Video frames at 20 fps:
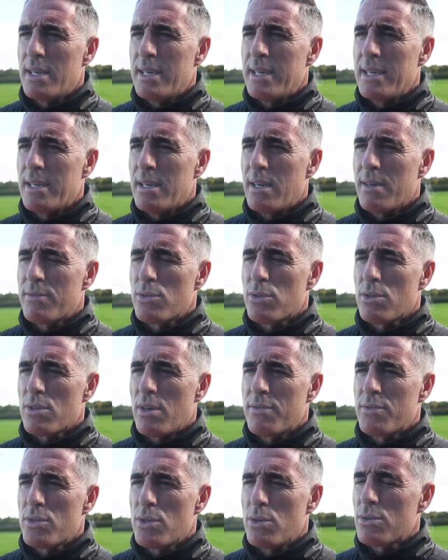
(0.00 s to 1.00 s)
I've
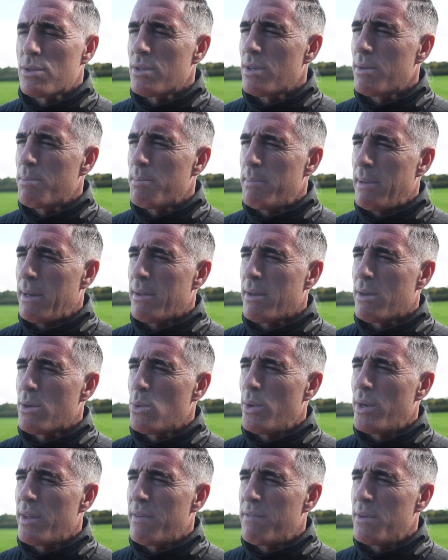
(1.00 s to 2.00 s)
talked about it
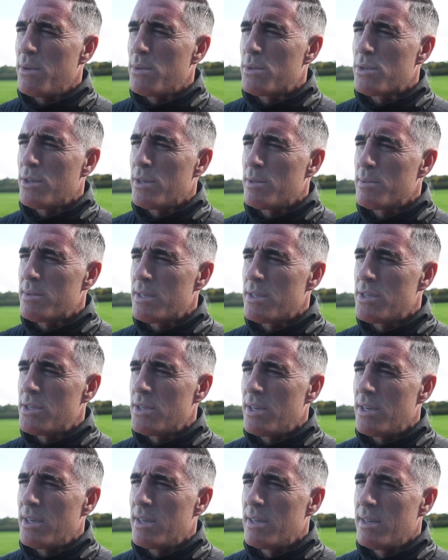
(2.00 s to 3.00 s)
quite a few times
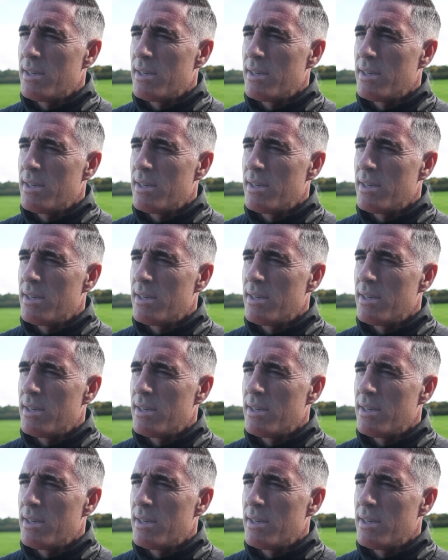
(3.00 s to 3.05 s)
this year.